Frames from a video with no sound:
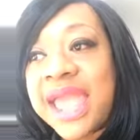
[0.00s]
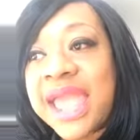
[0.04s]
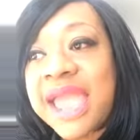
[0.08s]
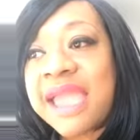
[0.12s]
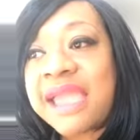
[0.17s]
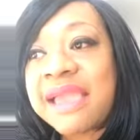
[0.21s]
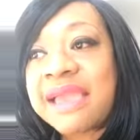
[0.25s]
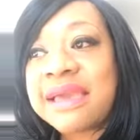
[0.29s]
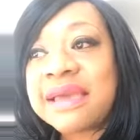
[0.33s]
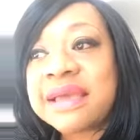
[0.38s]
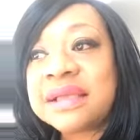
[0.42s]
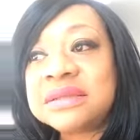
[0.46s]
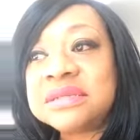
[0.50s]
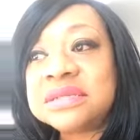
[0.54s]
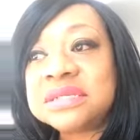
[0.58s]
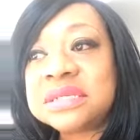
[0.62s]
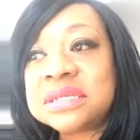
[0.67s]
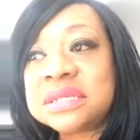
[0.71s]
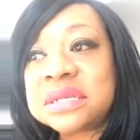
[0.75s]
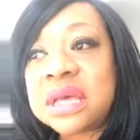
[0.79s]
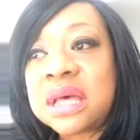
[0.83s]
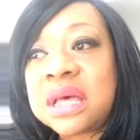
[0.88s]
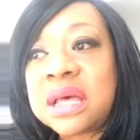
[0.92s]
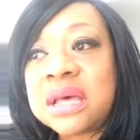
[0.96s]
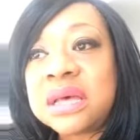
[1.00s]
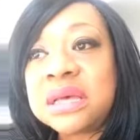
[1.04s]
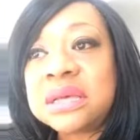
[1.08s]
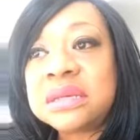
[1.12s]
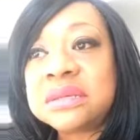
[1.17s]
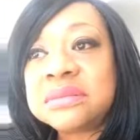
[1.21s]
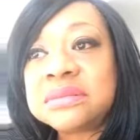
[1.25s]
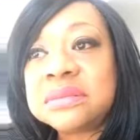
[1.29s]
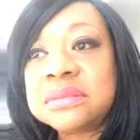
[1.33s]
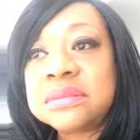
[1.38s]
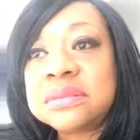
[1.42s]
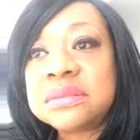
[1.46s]
And
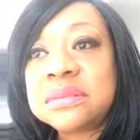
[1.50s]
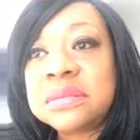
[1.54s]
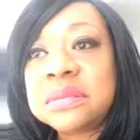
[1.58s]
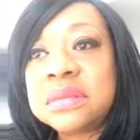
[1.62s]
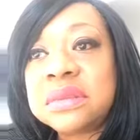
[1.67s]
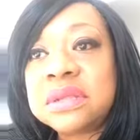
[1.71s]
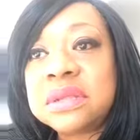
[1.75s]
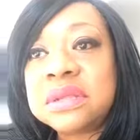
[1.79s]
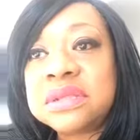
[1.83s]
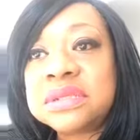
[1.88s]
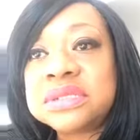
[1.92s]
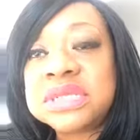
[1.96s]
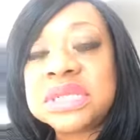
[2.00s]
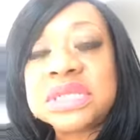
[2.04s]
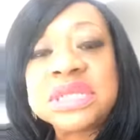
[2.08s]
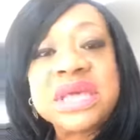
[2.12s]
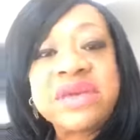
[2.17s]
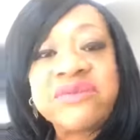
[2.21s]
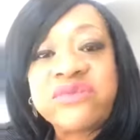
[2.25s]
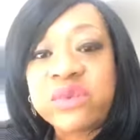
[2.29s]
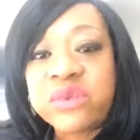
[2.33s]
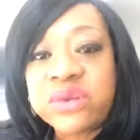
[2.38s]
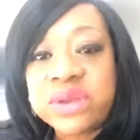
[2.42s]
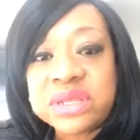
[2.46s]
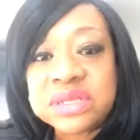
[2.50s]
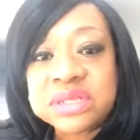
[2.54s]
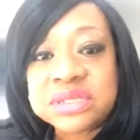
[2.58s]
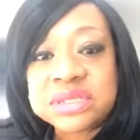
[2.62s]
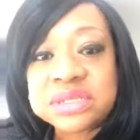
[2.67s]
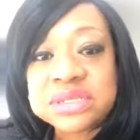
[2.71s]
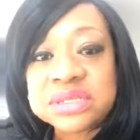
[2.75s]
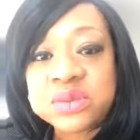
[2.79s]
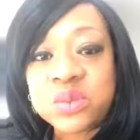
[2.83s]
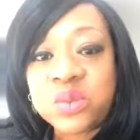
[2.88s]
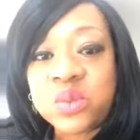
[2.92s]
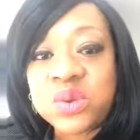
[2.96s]

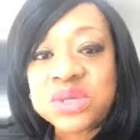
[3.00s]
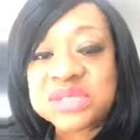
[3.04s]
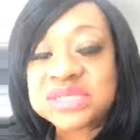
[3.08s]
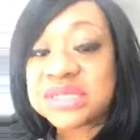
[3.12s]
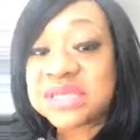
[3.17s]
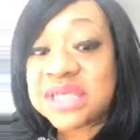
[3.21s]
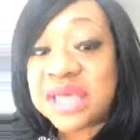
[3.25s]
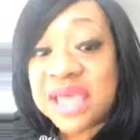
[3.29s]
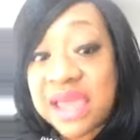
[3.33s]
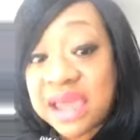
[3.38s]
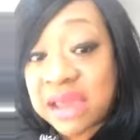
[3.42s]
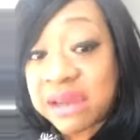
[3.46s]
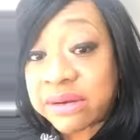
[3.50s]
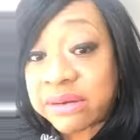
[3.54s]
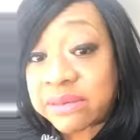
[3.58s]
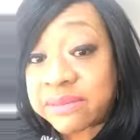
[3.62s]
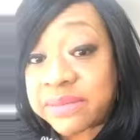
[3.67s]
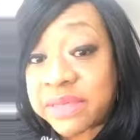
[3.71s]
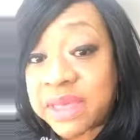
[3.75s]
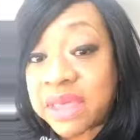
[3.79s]
deliverance was there.